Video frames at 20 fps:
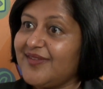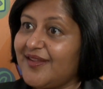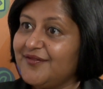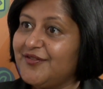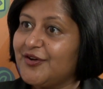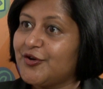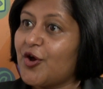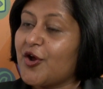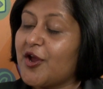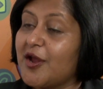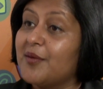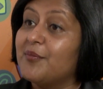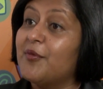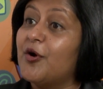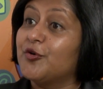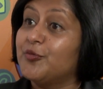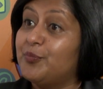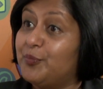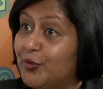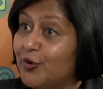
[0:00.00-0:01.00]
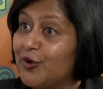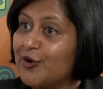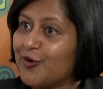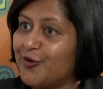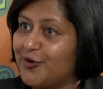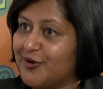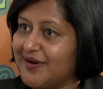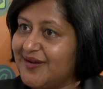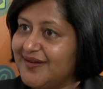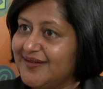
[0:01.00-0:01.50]
We're talking about pool
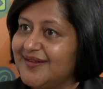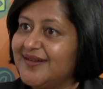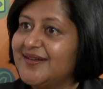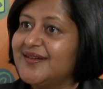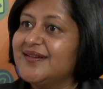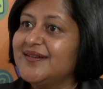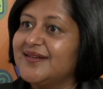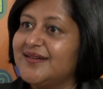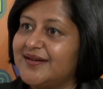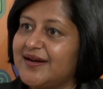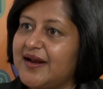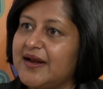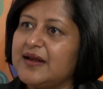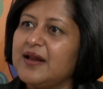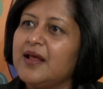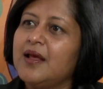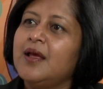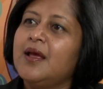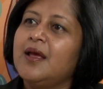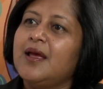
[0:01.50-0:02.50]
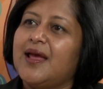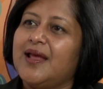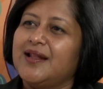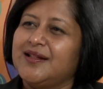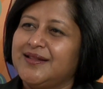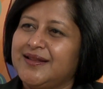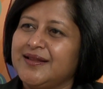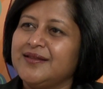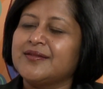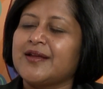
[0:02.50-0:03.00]
quota, right? And
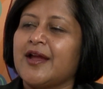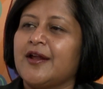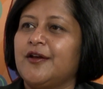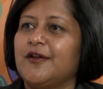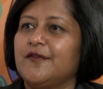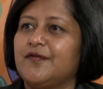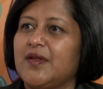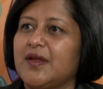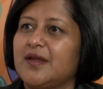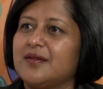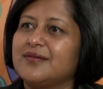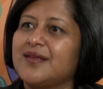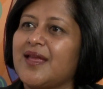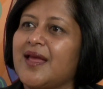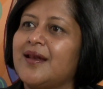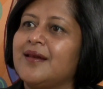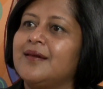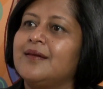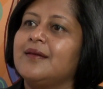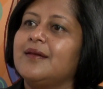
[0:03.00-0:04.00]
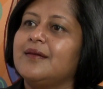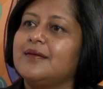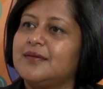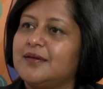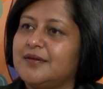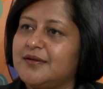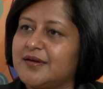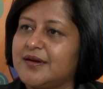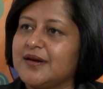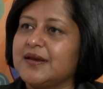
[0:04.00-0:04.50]
these kind of things can
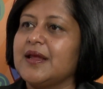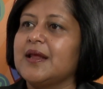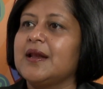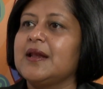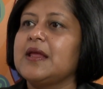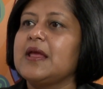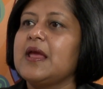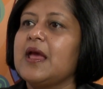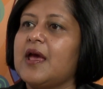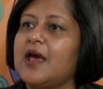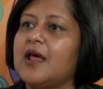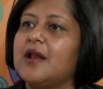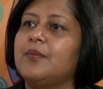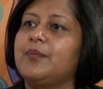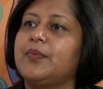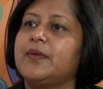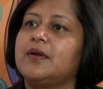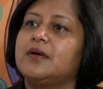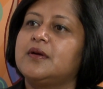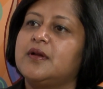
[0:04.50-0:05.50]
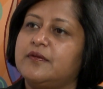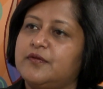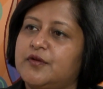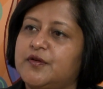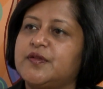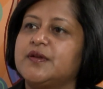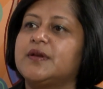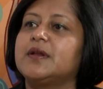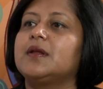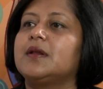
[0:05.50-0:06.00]
really help
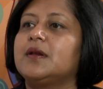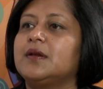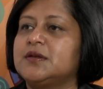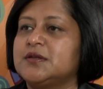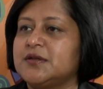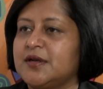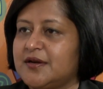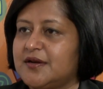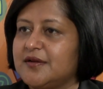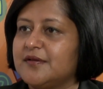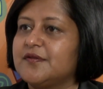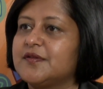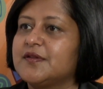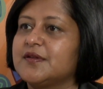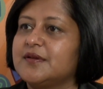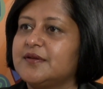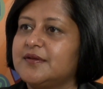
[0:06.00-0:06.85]
diversity initiatives.